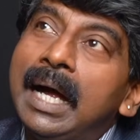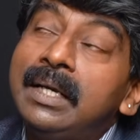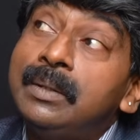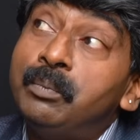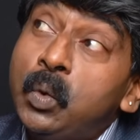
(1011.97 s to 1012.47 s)

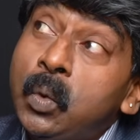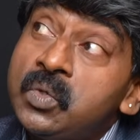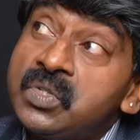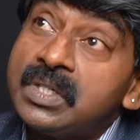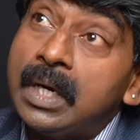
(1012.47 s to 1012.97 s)
And the
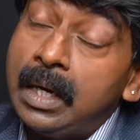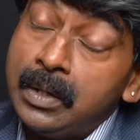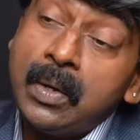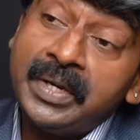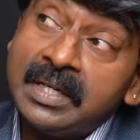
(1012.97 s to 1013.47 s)
most
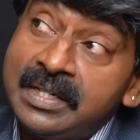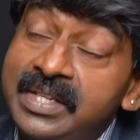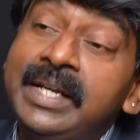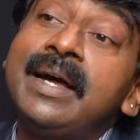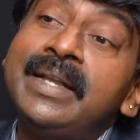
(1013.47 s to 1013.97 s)
annoying and
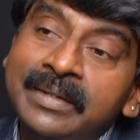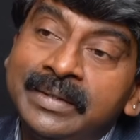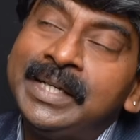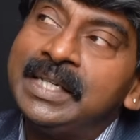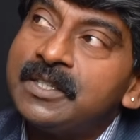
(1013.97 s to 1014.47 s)
sickening
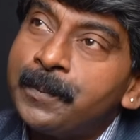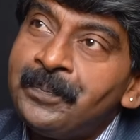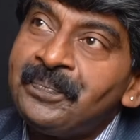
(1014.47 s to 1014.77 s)
thing is,